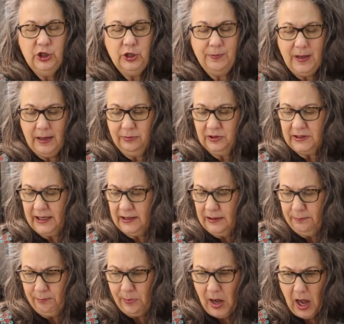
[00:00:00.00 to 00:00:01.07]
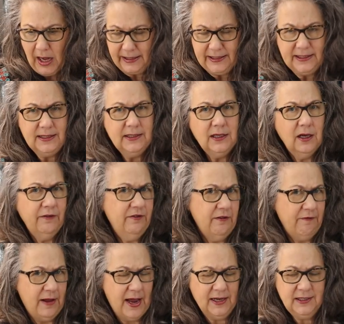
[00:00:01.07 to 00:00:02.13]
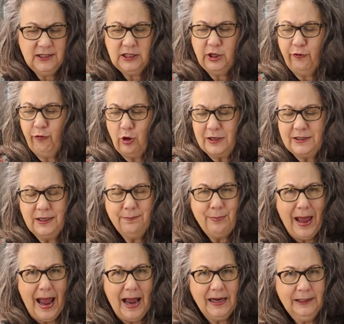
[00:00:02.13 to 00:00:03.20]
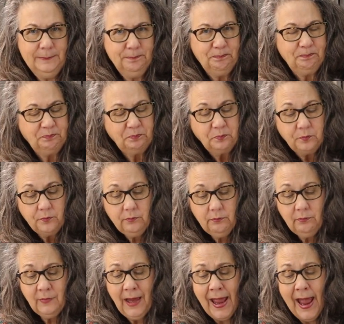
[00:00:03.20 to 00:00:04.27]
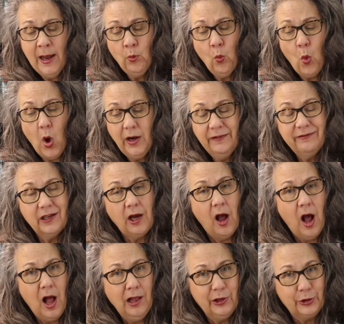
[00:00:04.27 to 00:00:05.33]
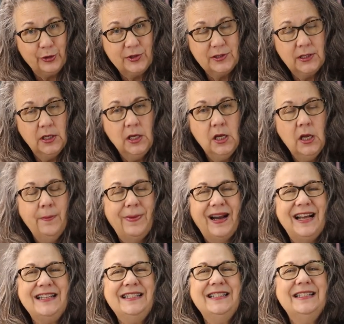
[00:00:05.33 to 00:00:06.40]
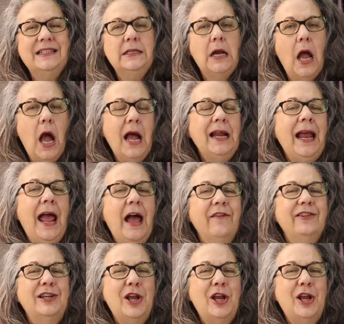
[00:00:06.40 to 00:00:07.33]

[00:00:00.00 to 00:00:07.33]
to be able to get the body of the vest, front and back, and one of the collars, but I did not have